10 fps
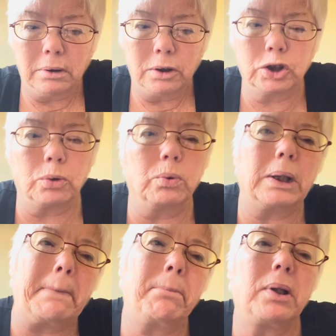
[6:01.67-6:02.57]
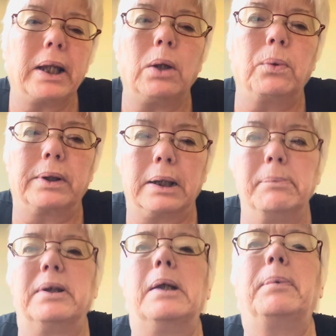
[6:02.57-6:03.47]
to really play with it and
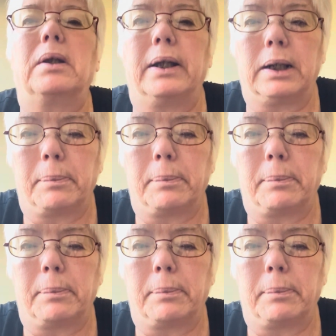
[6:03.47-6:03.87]
manipulate it